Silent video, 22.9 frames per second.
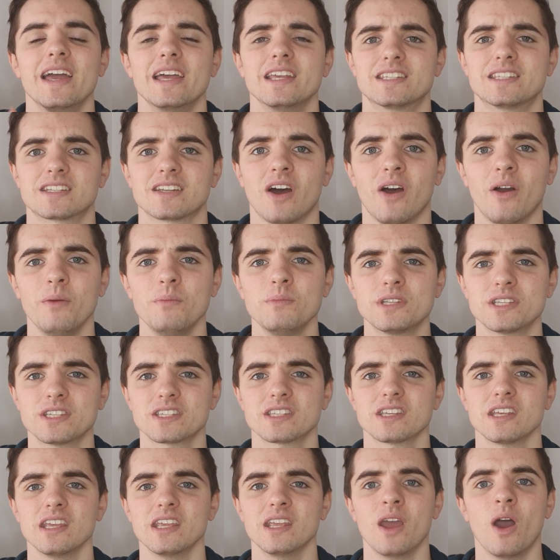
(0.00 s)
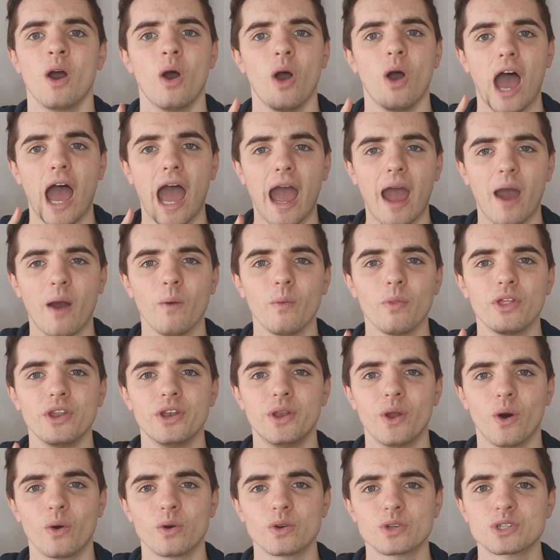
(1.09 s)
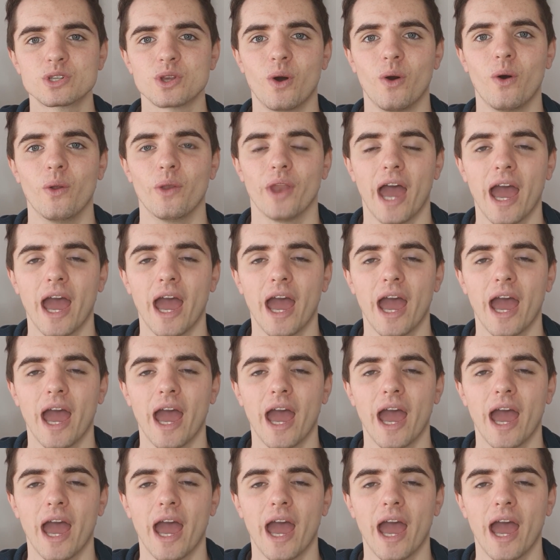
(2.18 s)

It's time to see how the dogs got on.